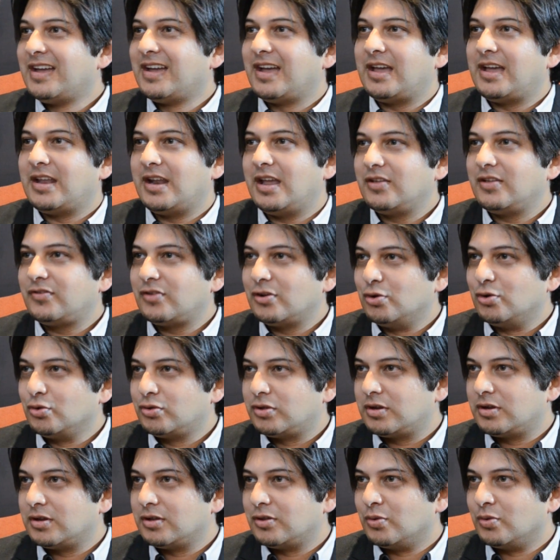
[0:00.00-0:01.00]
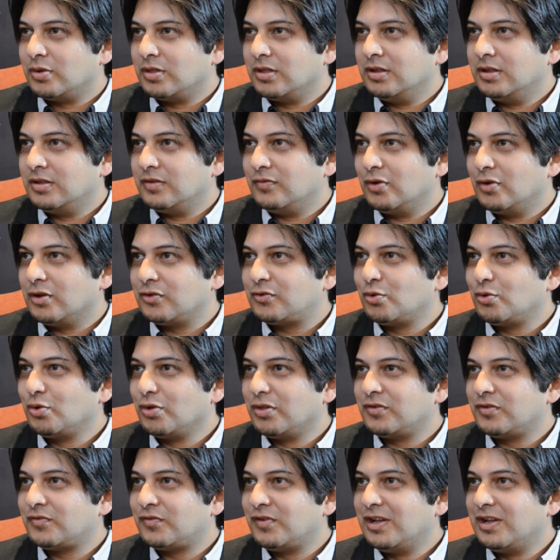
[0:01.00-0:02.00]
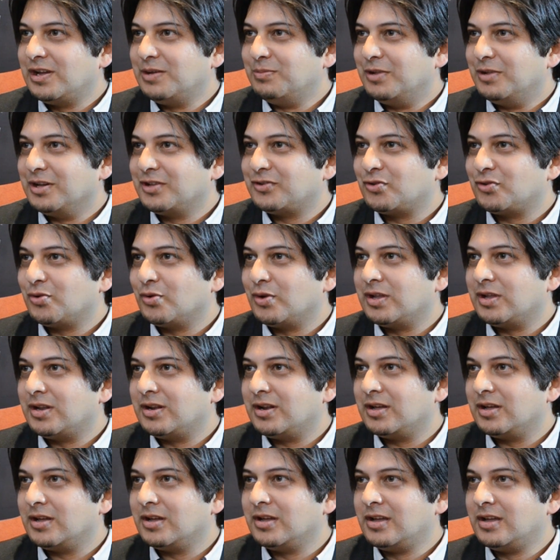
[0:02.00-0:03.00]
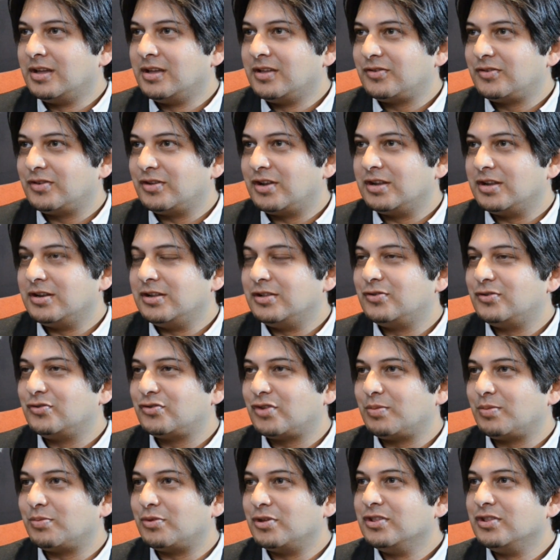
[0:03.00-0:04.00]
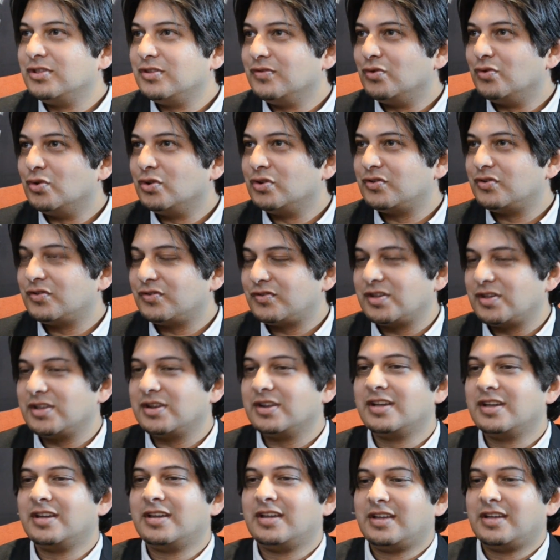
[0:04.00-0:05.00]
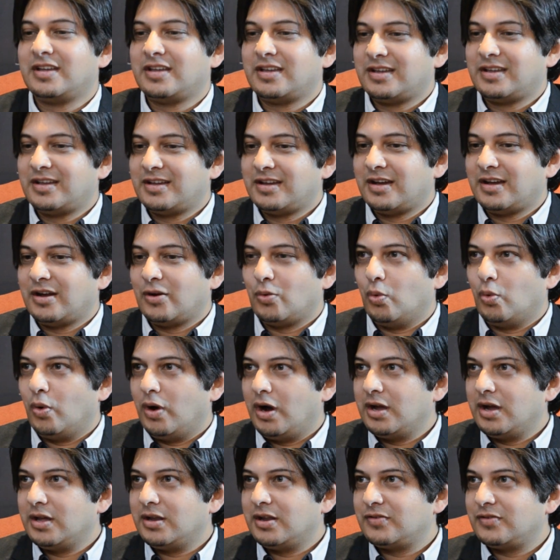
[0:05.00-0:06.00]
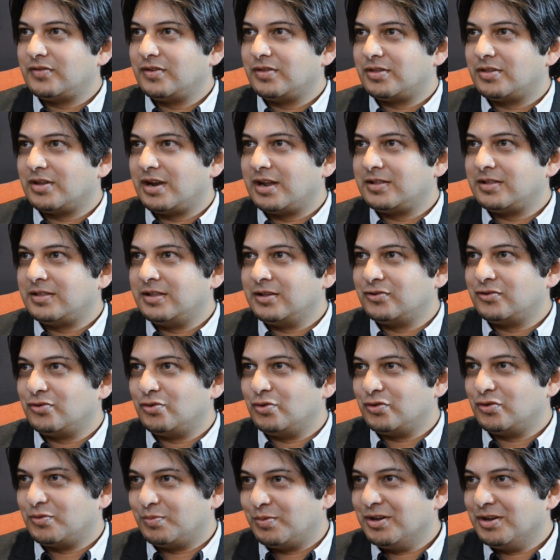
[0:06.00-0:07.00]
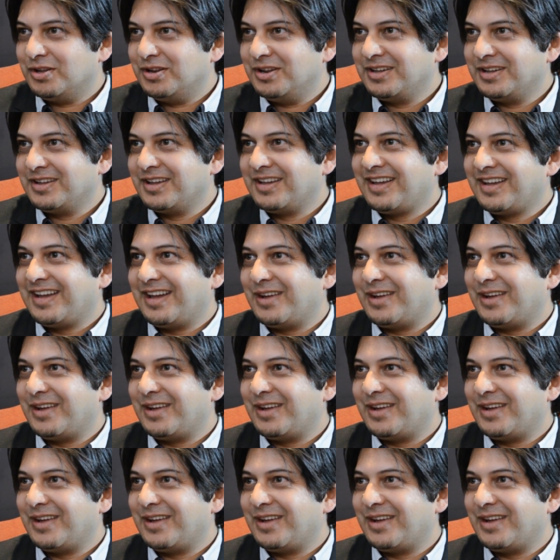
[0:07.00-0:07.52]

And as I looked at her doing the interview, I saw this flame next to it, and I said, I need to stop the interview. And she said, why? And I said, the light next to you is burning.